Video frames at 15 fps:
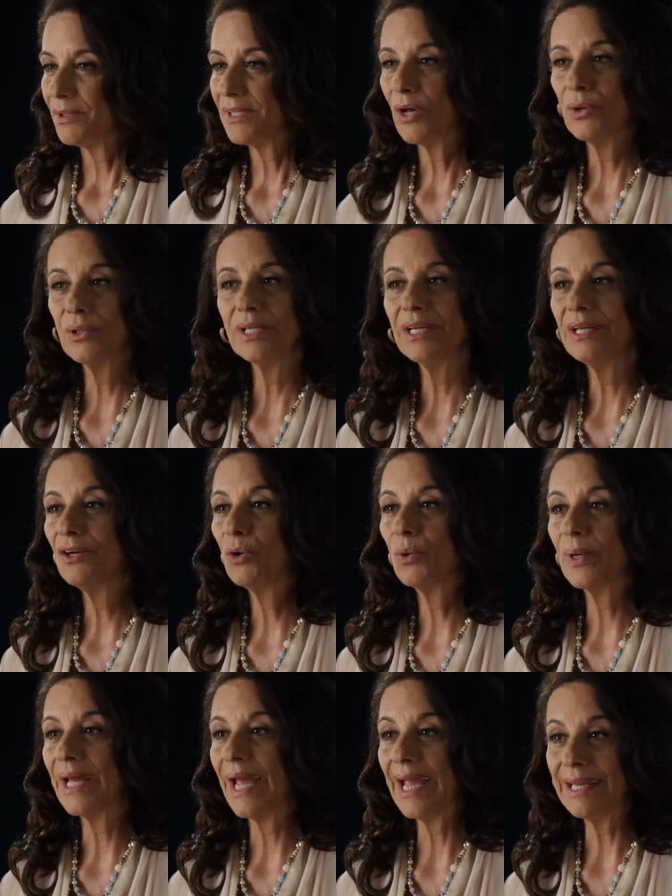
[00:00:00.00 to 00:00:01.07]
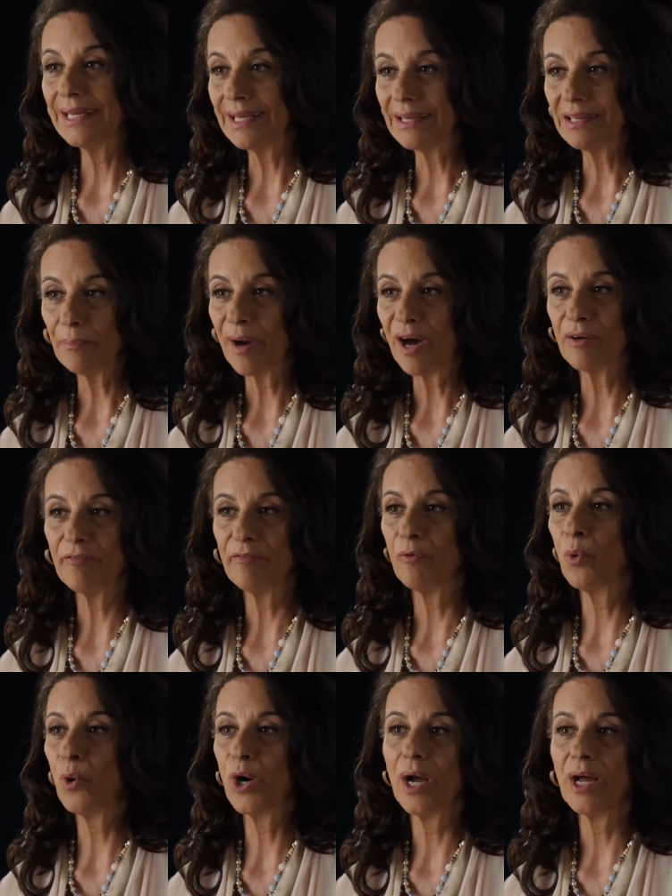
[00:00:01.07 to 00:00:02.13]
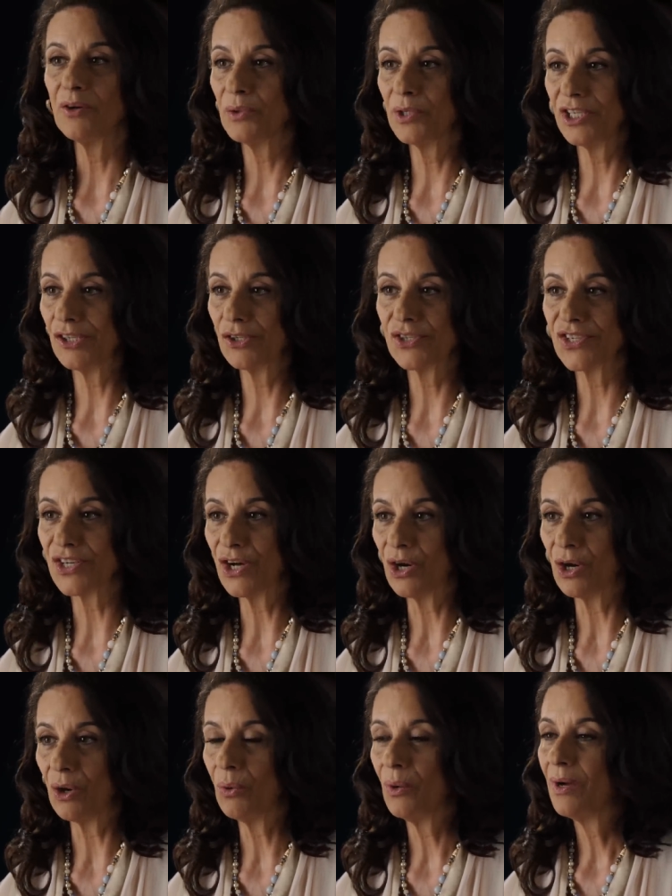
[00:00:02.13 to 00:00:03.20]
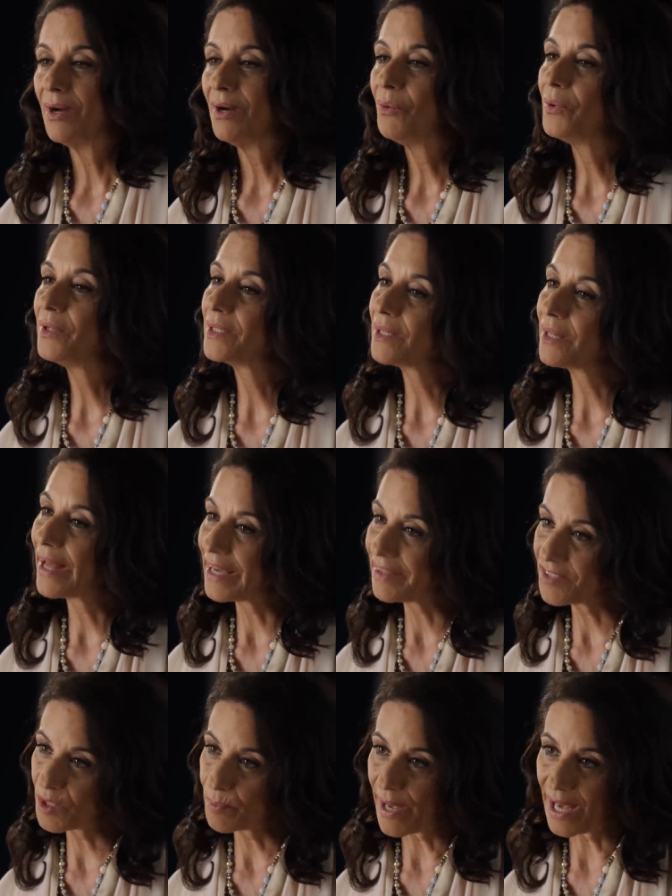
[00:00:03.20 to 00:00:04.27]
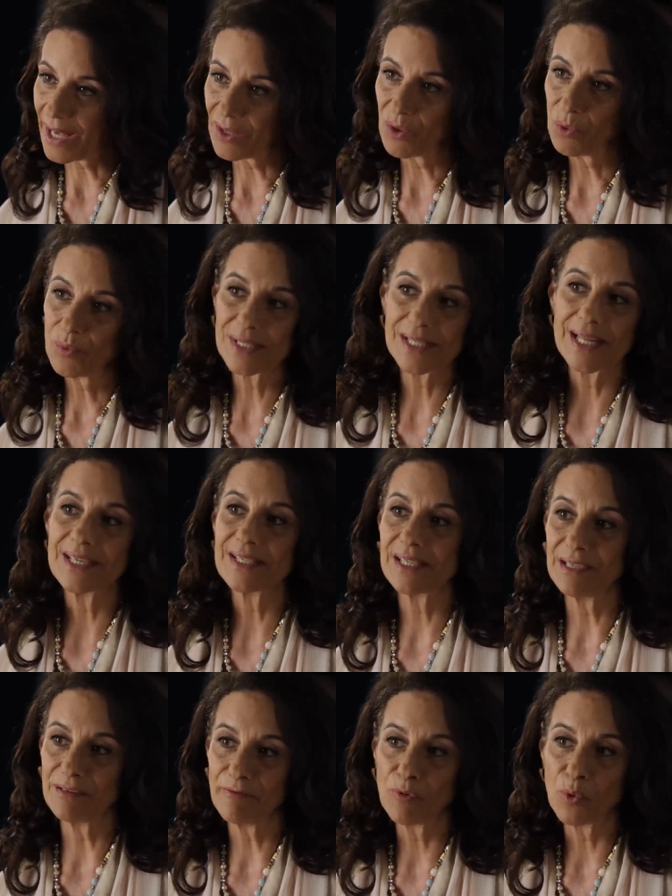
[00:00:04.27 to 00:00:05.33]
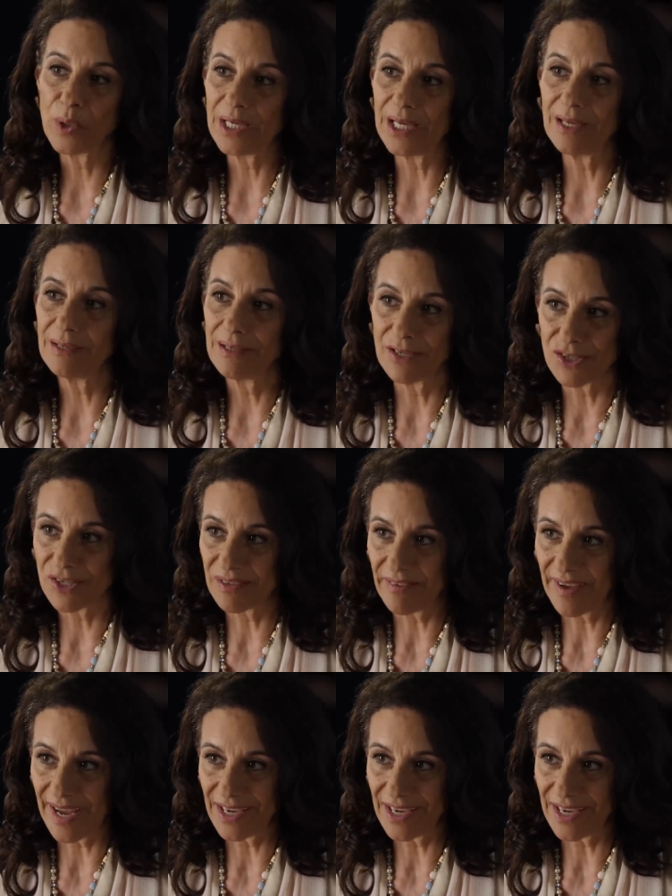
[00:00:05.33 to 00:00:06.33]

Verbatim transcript: was only created about 400 years ago when the lifespan was less than 40 years of